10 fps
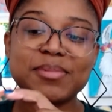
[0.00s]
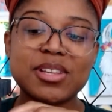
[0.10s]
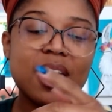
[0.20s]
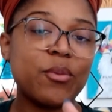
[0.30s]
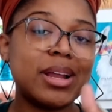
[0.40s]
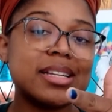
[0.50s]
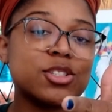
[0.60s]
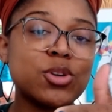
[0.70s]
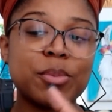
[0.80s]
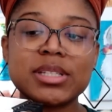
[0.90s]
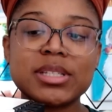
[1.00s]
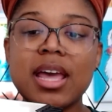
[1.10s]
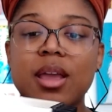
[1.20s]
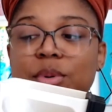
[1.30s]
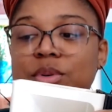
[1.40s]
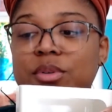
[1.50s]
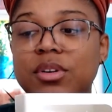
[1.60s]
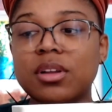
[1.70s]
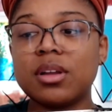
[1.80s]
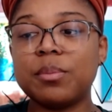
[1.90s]
So that way it doesn't drip on the table,
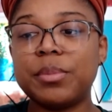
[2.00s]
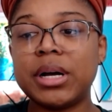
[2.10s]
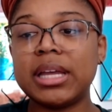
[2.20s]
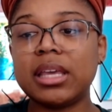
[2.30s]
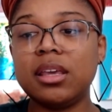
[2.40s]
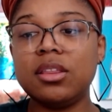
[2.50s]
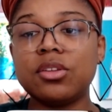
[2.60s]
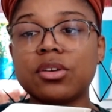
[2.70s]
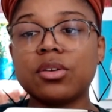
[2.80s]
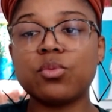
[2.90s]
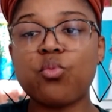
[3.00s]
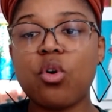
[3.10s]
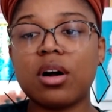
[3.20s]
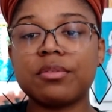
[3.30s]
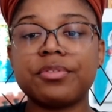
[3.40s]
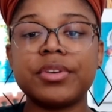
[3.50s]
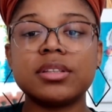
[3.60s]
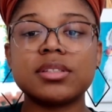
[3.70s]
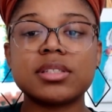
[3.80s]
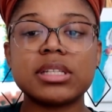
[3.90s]
but either one
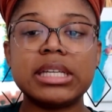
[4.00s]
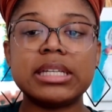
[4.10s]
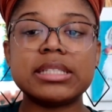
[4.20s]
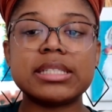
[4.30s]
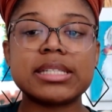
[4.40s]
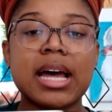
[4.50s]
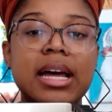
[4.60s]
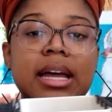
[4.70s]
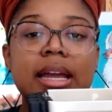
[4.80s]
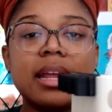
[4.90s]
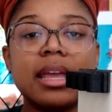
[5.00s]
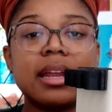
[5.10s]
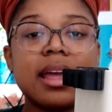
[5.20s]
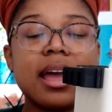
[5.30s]
fits inside and